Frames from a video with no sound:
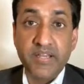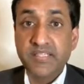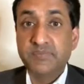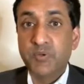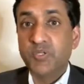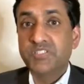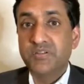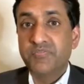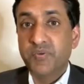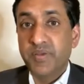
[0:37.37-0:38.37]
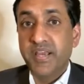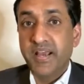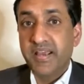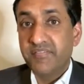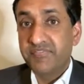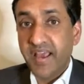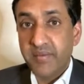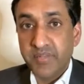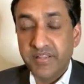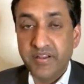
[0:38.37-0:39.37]
It is personal for me. I have
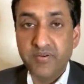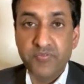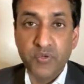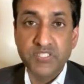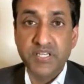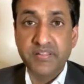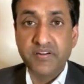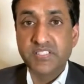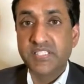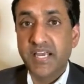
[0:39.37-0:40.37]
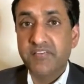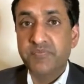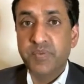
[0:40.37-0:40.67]
family there. Fortunately, they're safe.